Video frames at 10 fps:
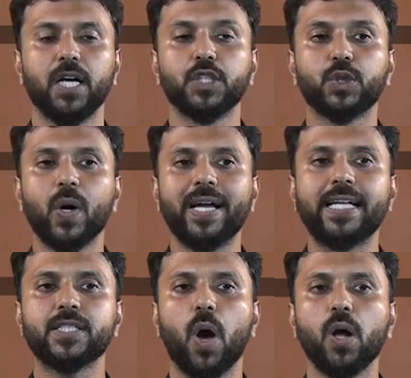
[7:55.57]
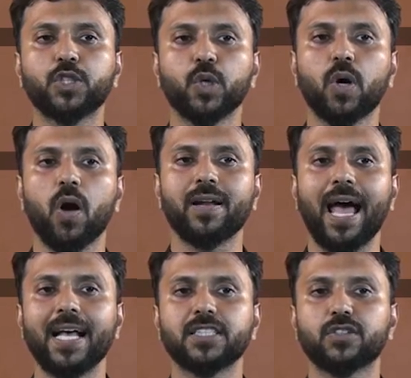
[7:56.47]
So, it is also called
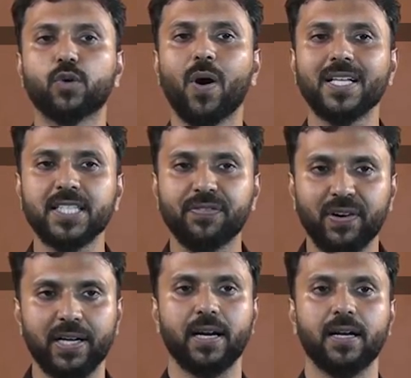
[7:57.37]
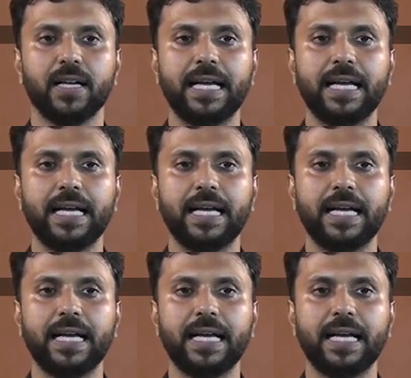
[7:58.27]
as quasi-federal.